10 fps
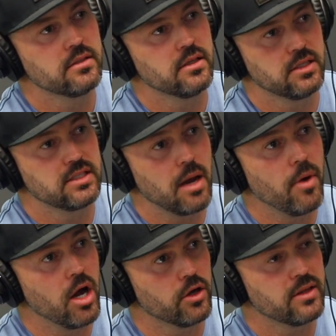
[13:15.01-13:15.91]
And it's a couple
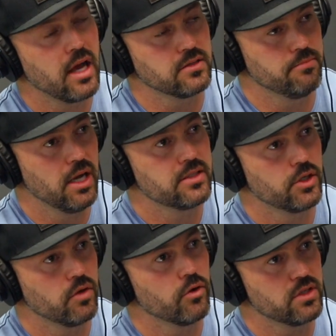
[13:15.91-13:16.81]
$100,000 to
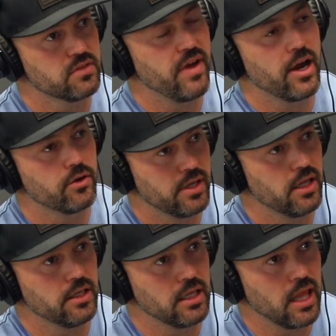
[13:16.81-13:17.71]
convert this factory to
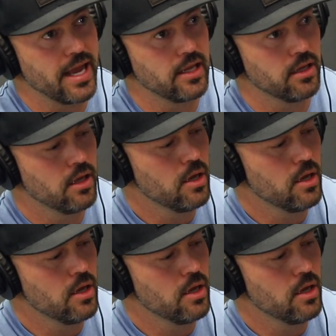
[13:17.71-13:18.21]
LED lighting.